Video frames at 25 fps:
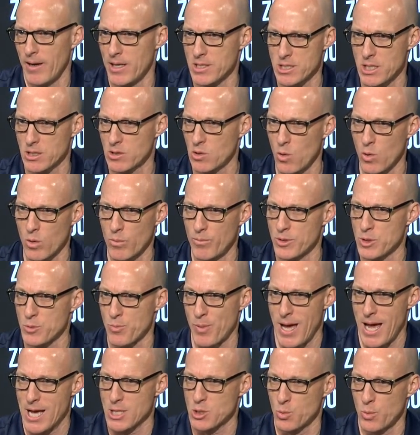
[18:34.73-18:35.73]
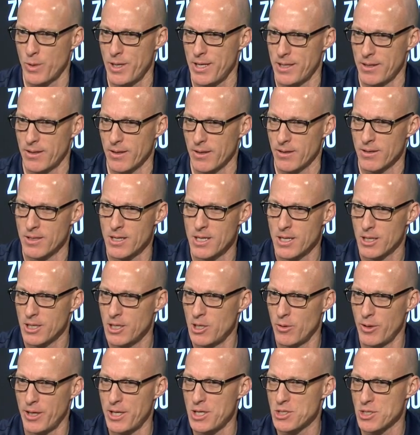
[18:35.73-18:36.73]
As I told him this past week,
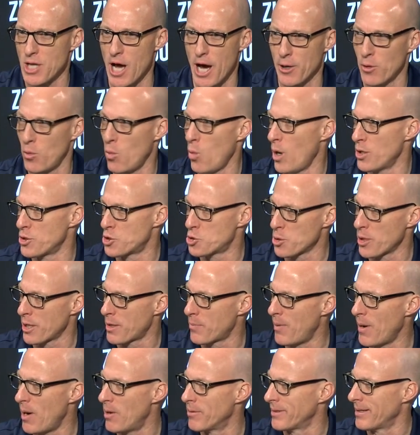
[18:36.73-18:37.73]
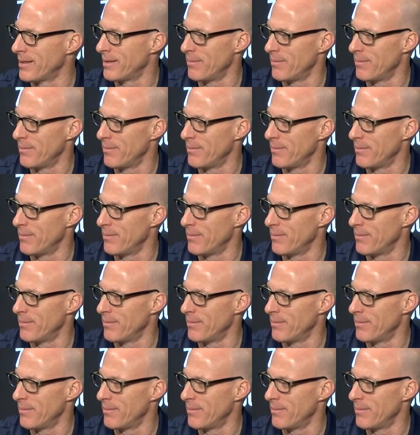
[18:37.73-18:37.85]
you know, he's not a one-trick pony.